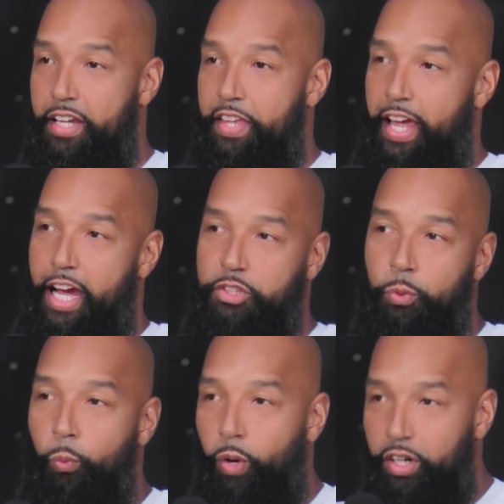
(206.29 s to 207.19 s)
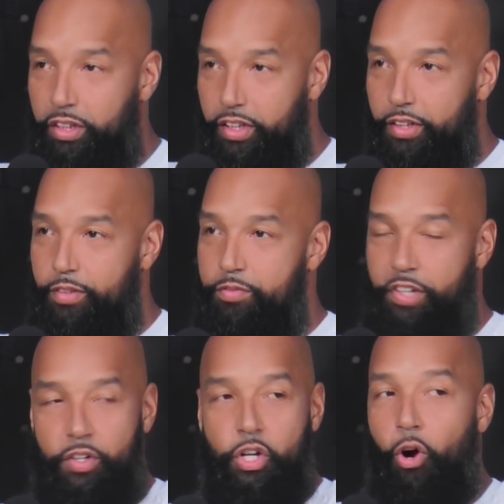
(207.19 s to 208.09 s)
that had to work
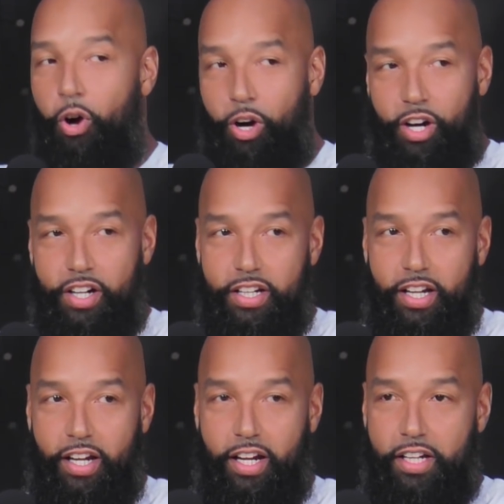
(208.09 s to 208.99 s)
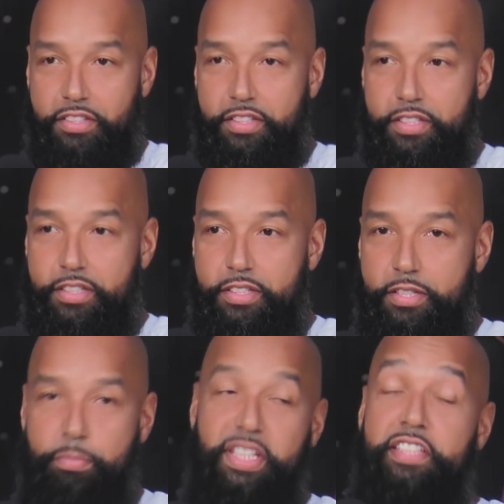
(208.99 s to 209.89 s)
very hard
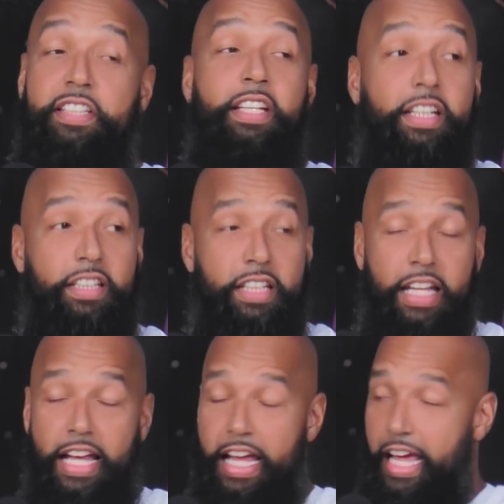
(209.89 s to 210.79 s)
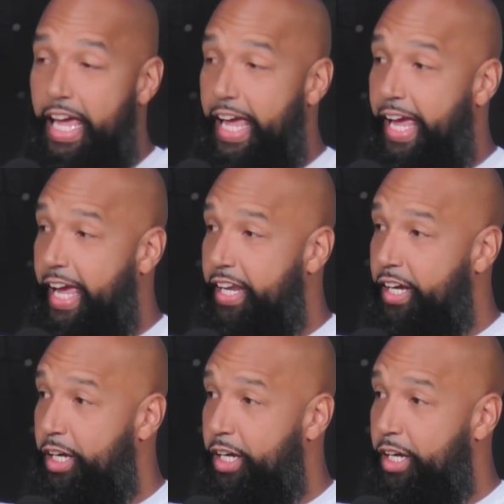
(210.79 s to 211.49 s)
to be seen. And,